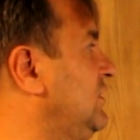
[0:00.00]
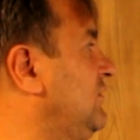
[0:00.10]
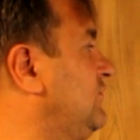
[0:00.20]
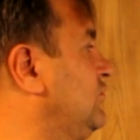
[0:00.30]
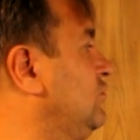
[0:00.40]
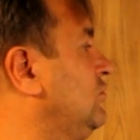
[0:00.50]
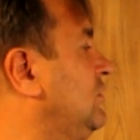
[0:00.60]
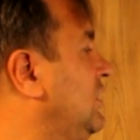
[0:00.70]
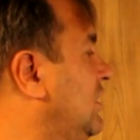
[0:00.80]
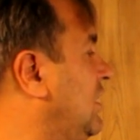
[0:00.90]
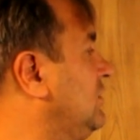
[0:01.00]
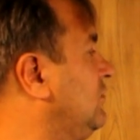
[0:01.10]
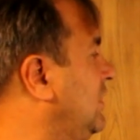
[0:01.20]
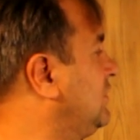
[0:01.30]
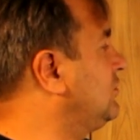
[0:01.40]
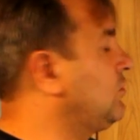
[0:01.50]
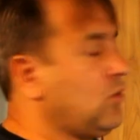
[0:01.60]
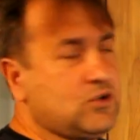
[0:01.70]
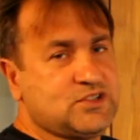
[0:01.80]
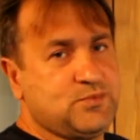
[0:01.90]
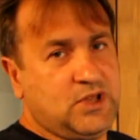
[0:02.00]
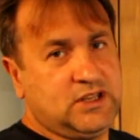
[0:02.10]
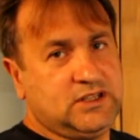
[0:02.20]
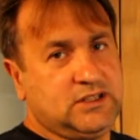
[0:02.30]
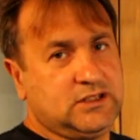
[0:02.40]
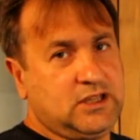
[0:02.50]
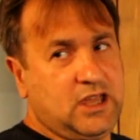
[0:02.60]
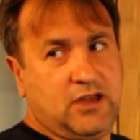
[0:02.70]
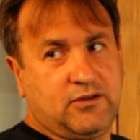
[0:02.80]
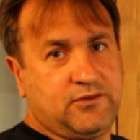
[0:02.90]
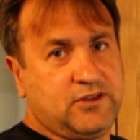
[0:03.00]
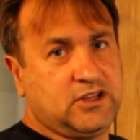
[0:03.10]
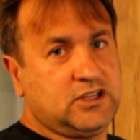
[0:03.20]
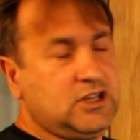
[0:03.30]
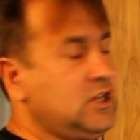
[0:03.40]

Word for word: if you calculated or spending everything